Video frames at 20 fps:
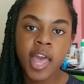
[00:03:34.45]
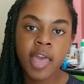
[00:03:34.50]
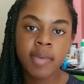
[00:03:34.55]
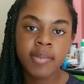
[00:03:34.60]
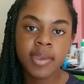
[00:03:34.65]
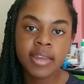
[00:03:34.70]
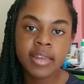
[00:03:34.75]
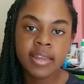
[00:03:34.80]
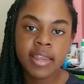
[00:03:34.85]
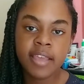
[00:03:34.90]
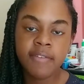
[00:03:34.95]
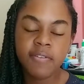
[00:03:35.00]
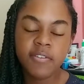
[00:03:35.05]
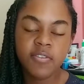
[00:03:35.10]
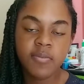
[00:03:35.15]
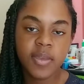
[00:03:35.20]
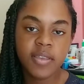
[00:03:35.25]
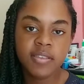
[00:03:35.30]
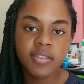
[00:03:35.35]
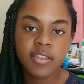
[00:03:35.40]
I mean, if
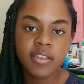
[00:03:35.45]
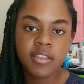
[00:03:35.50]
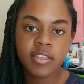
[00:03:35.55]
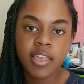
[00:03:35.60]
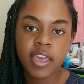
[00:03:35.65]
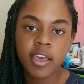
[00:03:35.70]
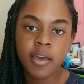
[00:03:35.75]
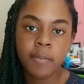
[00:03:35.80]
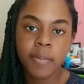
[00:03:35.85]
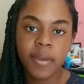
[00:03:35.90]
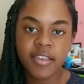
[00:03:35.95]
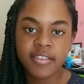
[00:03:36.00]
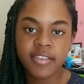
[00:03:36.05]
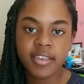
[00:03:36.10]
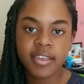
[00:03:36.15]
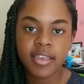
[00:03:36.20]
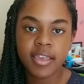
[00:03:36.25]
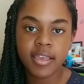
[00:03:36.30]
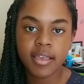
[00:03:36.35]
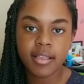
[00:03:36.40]
it's basic, like a
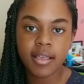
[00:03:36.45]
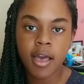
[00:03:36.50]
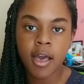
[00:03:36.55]
basic